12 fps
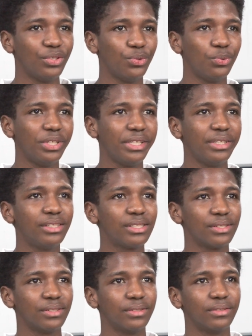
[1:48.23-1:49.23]
You need
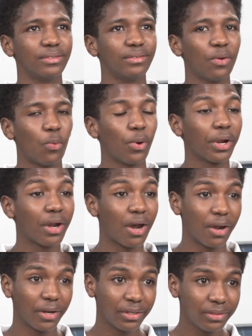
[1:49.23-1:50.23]
to work
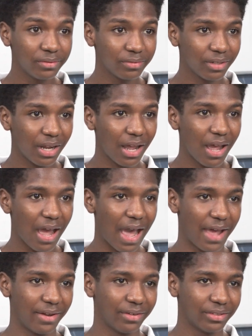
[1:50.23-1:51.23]
hard
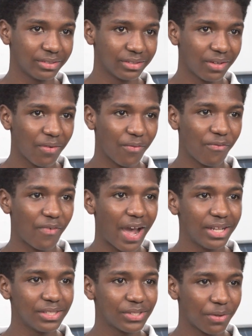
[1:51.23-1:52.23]
and
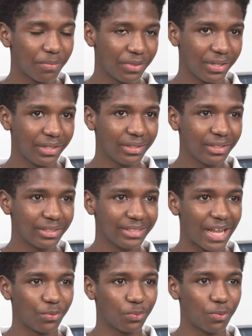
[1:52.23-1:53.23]
find something
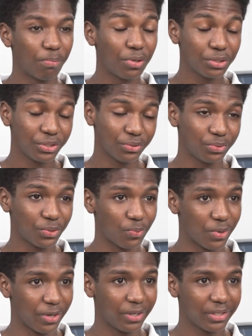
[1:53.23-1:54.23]
that will push you to
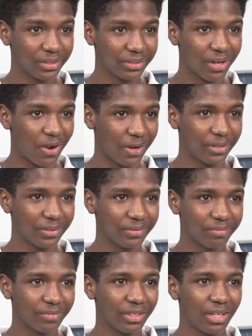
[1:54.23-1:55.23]
work hard.
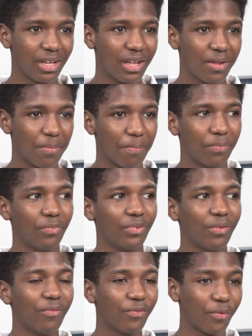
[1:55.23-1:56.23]

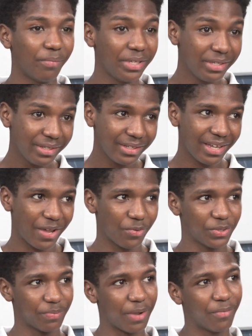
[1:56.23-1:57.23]
For me, it
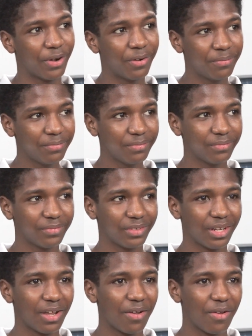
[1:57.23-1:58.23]
was my mom.
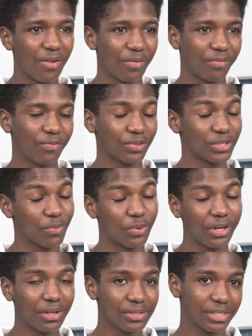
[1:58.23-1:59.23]
For
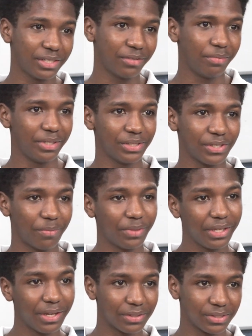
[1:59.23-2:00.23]
someone else, it could be
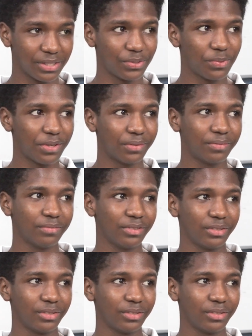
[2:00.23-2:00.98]
something else as well.